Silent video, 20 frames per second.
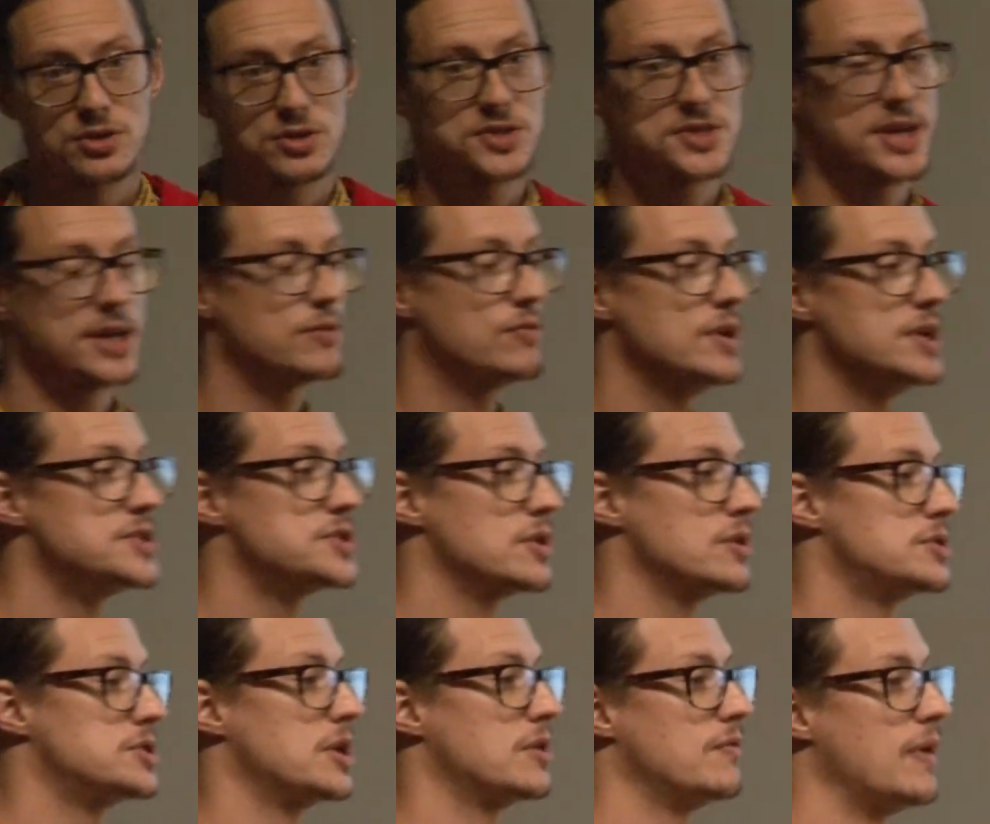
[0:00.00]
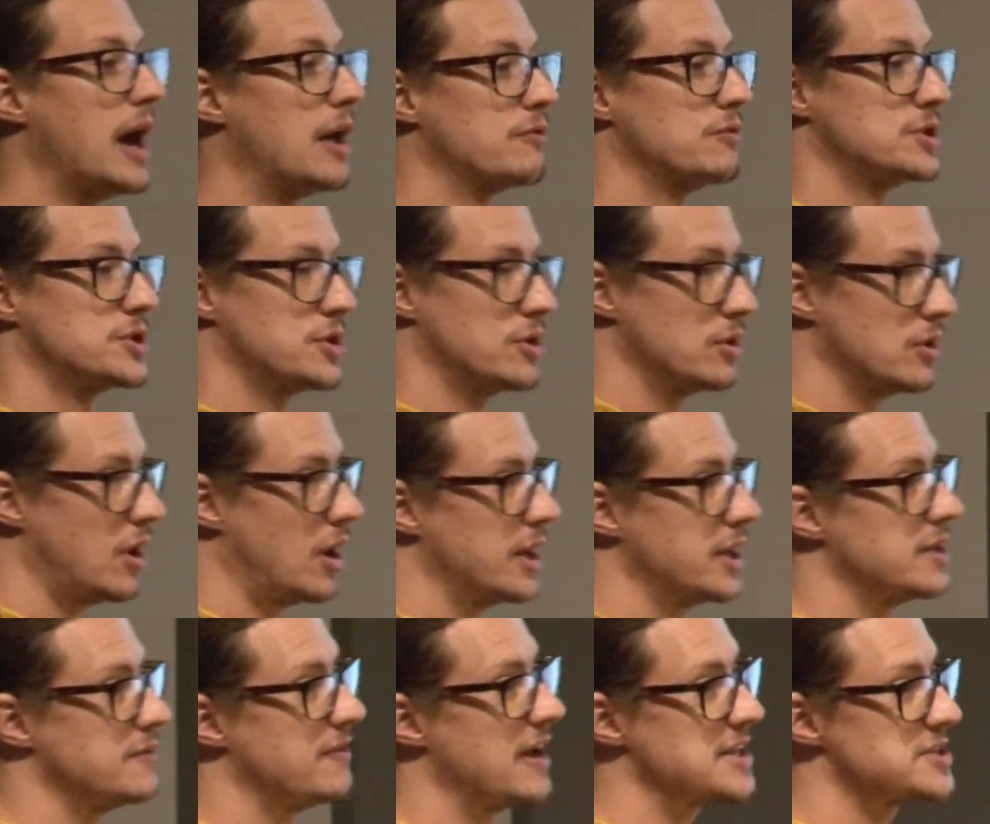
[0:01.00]
interesting research around return
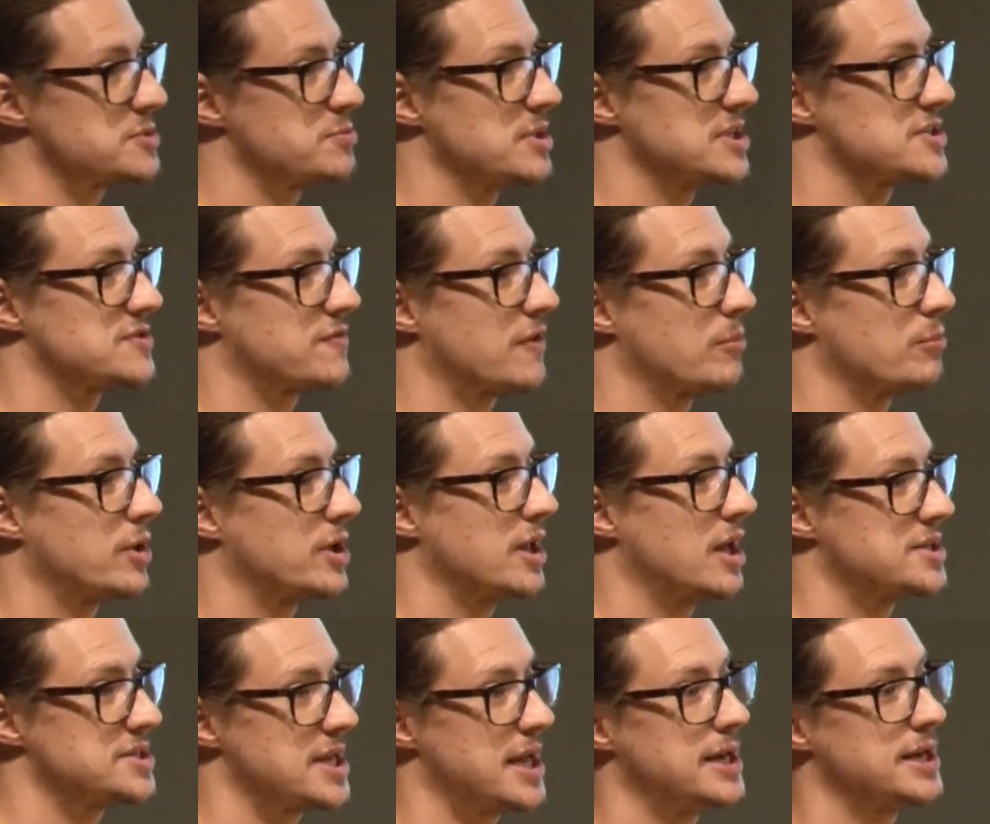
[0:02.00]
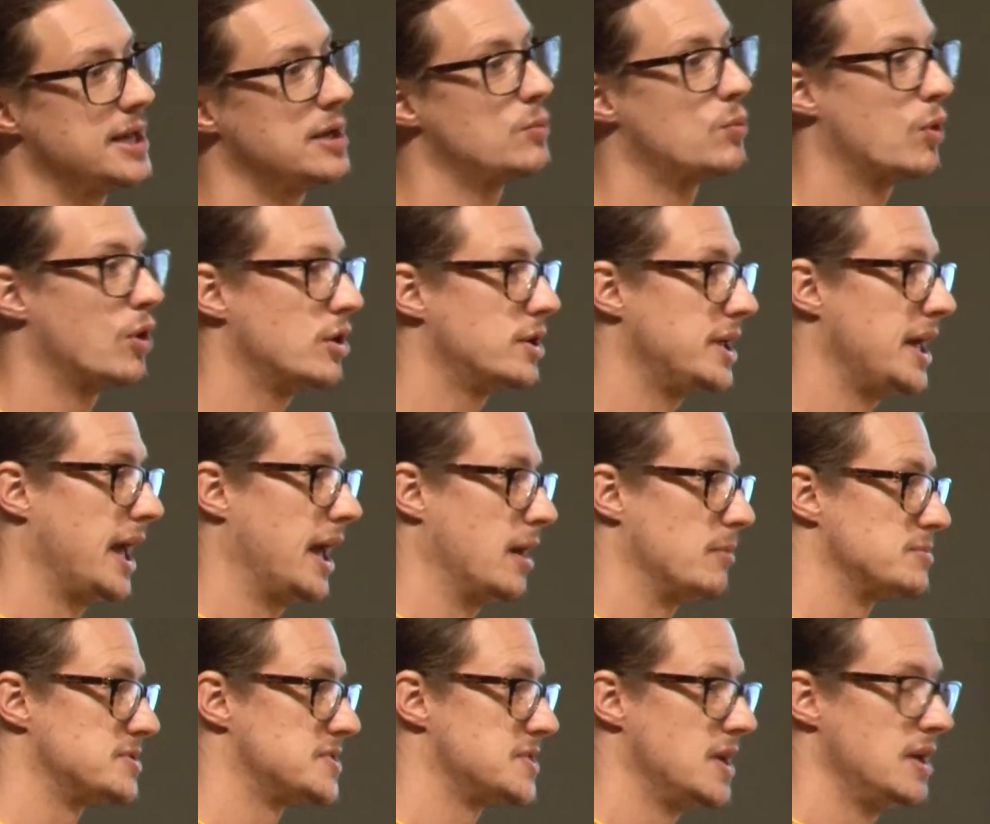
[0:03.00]
on investments from attending
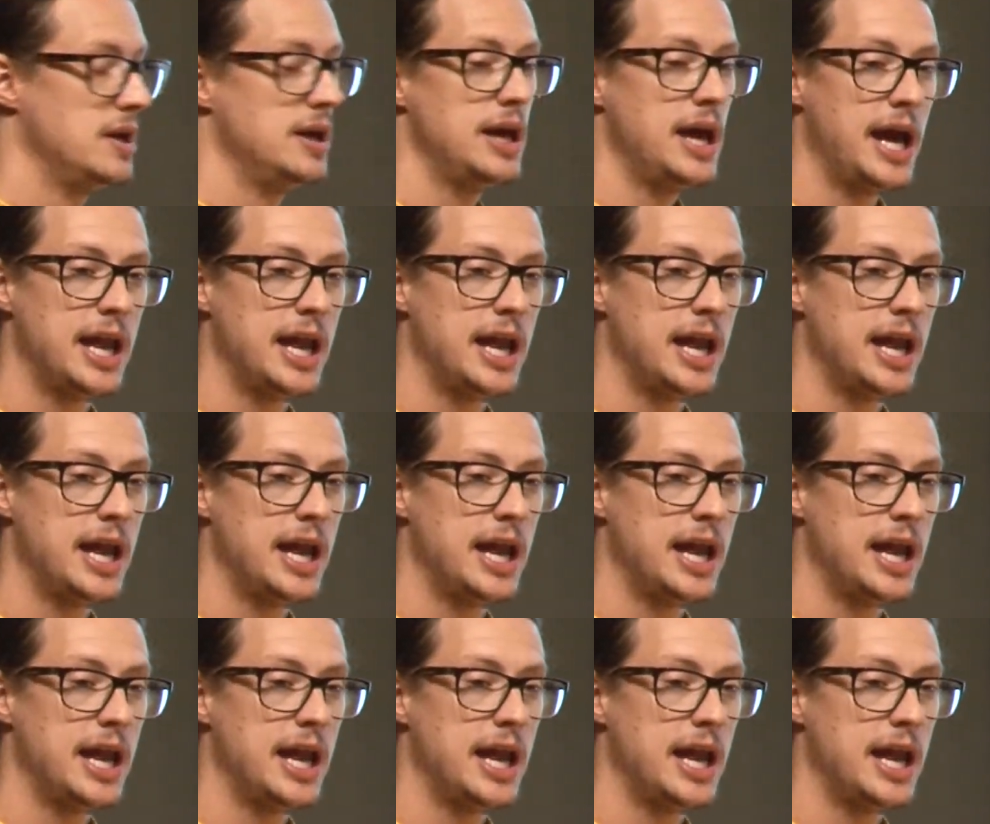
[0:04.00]
WordCamps.